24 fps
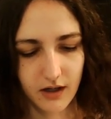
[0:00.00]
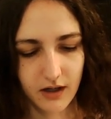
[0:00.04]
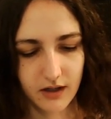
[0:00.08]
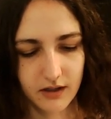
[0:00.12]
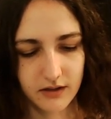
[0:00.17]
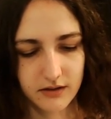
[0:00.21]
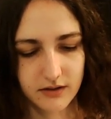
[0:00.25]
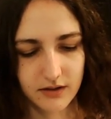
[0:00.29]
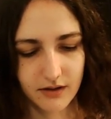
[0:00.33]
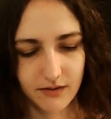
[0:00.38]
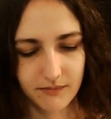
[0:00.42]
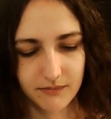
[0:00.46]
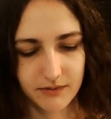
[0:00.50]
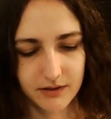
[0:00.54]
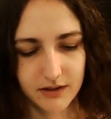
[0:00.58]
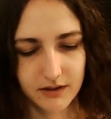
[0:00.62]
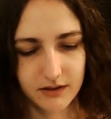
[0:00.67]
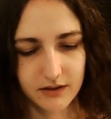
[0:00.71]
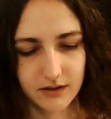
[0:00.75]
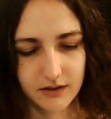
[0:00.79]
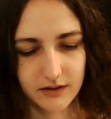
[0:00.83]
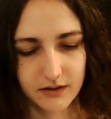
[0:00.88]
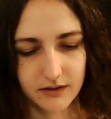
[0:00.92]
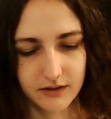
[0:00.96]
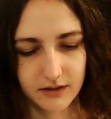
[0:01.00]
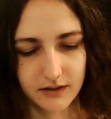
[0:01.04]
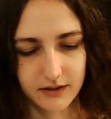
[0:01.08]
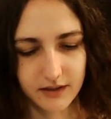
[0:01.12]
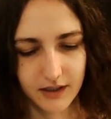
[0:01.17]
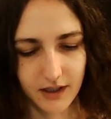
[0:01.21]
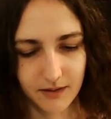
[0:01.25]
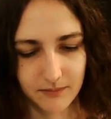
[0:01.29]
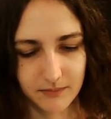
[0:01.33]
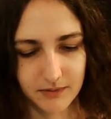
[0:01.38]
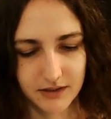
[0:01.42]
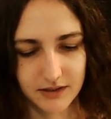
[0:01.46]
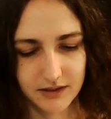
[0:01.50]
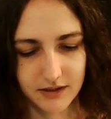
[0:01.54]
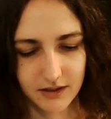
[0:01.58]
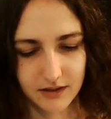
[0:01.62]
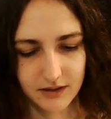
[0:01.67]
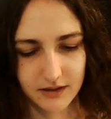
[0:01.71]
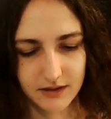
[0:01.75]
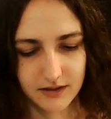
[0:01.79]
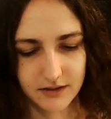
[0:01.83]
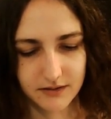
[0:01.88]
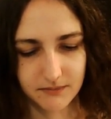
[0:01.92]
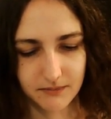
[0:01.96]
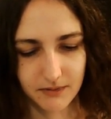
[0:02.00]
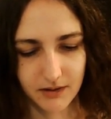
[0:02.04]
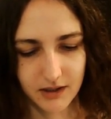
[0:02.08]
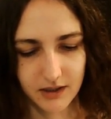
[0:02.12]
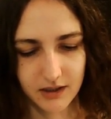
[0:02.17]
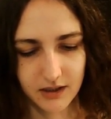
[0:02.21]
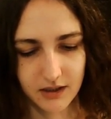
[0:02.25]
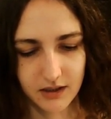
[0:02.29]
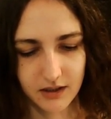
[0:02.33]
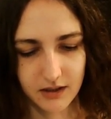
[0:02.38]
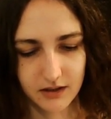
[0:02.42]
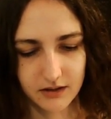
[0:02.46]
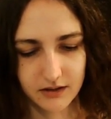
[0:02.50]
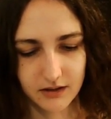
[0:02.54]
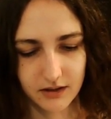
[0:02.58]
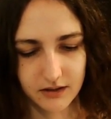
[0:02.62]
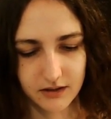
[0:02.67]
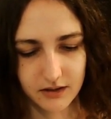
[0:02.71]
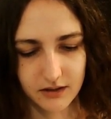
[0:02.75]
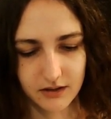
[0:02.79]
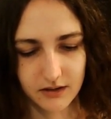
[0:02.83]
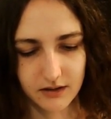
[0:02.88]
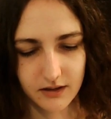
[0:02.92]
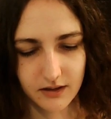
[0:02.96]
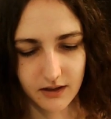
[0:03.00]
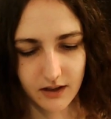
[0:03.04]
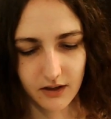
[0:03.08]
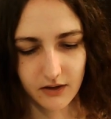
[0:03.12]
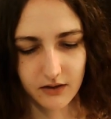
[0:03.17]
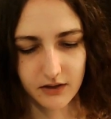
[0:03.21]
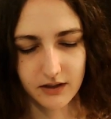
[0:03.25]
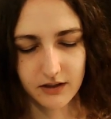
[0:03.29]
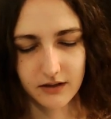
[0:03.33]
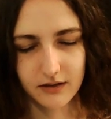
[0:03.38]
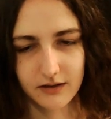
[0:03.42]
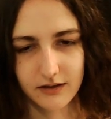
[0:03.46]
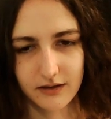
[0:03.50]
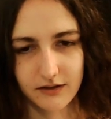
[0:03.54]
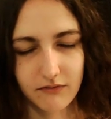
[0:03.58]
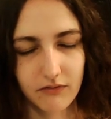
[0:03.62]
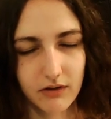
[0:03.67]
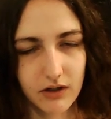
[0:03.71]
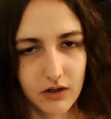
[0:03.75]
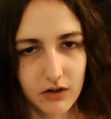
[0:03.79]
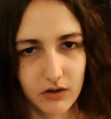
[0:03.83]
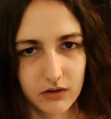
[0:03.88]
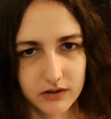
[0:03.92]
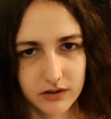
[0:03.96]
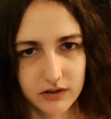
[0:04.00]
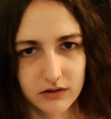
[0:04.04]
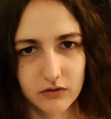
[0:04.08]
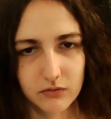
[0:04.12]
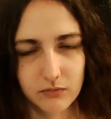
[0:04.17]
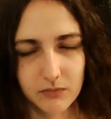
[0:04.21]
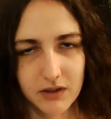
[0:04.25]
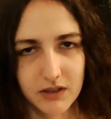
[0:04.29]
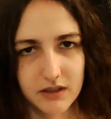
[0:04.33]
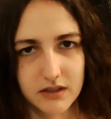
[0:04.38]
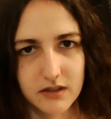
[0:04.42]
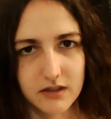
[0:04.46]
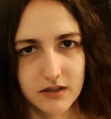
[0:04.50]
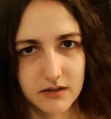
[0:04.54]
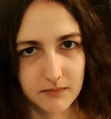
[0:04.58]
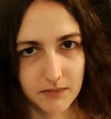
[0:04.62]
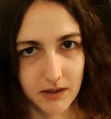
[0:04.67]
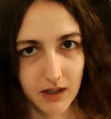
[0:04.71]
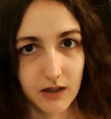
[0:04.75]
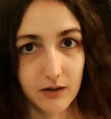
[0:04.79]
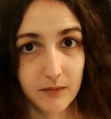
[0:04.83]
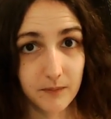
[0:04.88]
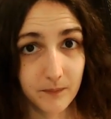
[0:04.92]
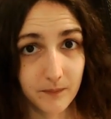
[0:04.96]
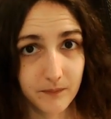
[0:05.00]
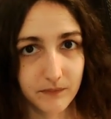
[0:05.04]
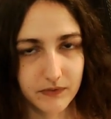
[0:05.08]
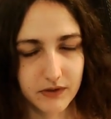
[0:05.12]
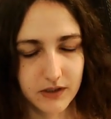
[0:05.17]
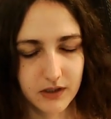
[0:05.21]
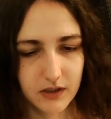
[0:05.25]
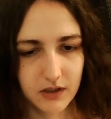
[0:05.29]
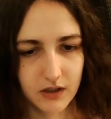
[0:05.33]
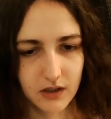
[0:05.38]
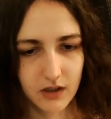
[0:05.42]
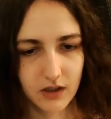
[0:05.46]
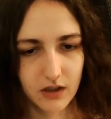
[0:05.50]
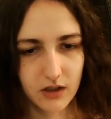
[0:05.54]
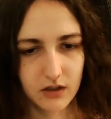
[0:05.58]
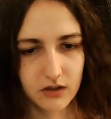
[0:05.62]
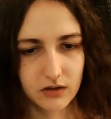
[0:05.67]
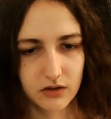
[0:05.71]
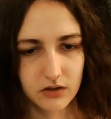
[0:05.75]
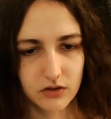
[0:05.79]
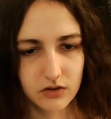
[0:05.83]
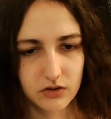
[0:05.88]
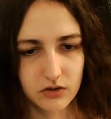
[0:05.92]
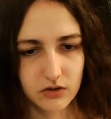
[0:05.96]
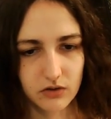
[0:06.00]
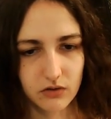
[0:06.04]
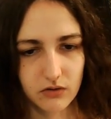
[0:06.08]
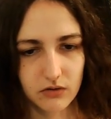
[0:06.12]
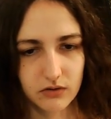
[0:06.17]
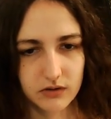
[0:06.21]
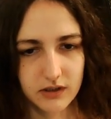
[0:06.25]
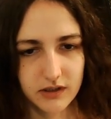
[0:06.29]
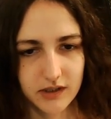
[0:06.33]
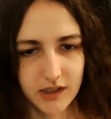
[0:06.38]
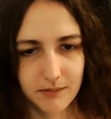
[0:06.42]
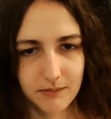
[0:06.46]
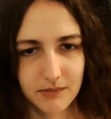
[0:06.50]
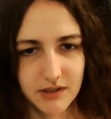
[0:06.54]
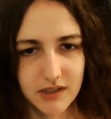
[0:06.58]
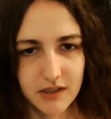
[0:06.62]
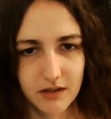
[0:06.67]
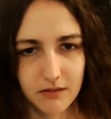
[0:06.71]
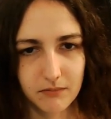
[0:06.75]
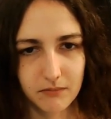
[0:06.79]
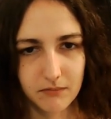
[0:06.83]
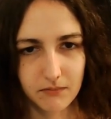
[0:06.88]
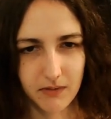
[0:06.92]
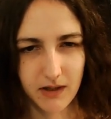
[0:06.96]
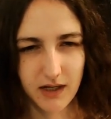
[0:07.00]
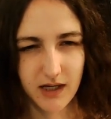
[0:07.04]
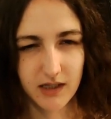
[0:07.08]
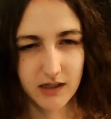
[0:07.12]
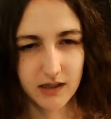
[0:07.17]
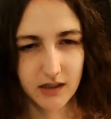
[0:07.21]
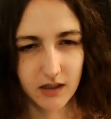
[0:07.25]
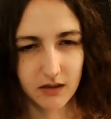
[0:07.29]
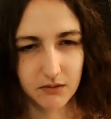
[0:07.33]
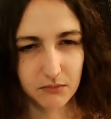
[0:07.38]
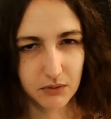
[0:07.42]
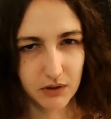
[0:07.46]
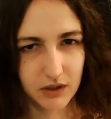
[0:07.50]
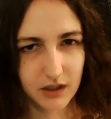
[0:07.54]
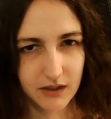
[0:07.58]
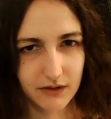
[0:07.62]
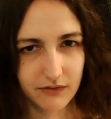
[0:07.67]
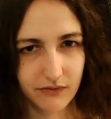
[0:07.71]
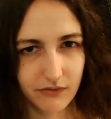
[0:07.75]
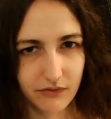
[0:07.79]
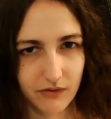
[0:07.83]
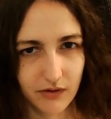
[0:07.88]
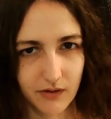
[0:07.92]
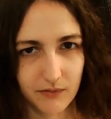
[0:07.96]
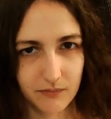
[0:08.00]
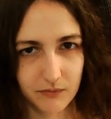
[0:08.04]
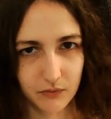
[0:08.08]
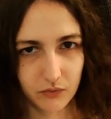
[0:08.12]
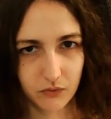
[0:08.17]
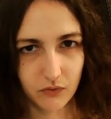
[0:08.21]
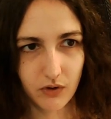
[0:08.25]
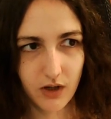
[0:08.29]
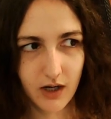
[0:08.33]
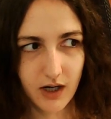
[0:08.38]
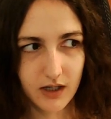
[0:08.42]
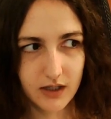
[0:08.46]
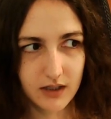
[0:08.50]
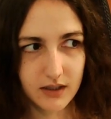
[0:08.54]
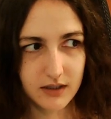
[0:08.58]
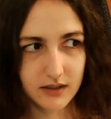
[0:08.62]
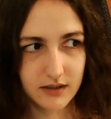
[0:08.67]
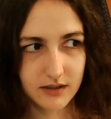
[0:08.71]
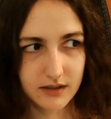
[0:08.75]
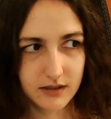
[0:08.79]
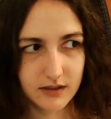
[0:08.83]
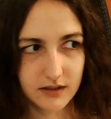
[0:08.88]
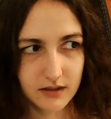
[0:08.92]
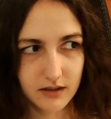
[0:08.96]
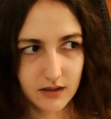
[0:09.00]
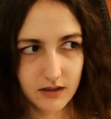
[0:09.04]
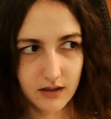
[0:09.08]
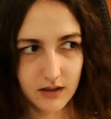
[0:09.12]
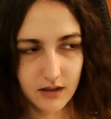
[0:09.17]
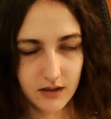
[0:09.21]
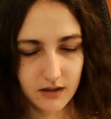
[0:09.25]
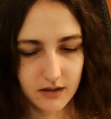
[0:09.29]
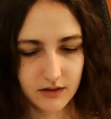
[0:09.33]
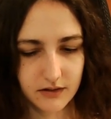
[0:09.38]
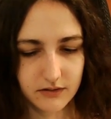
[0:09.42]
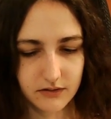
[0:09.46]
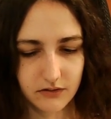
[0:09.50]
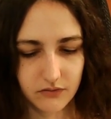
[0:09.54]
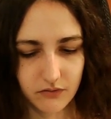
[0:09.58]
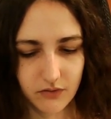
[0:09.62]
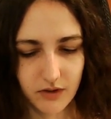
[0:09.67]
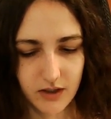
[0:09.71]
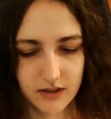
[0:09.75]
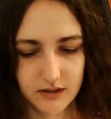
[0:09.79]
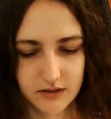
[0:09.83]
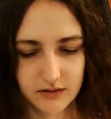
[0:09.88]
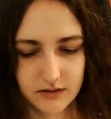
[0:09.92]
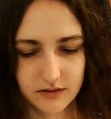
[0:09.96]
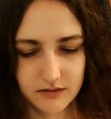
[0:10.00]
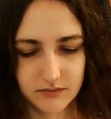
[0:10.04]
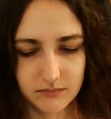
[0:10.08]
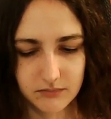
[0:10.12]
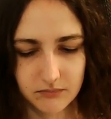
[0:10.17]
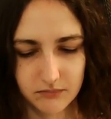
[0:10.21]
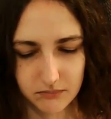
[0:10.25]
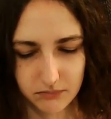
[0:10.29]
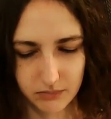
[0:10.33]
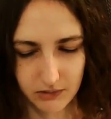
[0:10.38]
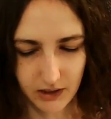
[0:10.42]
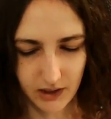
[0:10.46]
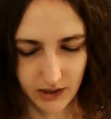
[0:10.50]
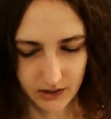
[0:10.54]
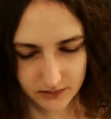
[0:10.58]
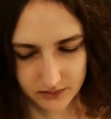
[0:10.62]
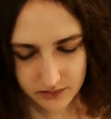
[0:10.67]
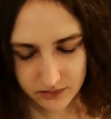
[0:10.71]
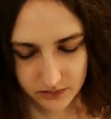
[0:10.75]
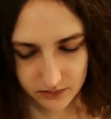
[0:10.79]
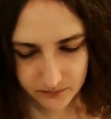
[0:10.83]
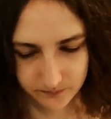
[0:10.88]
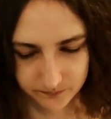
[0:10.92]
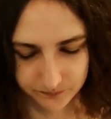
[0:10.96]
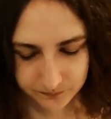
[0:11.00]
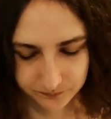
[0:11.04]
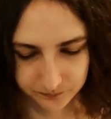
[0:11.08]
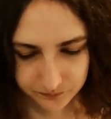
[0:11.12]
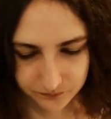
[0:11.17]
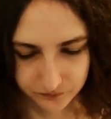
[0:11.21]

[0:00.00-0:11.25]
And something that tatami is really got into me is the smell. So tatamis are made, I believe, from the rice plant,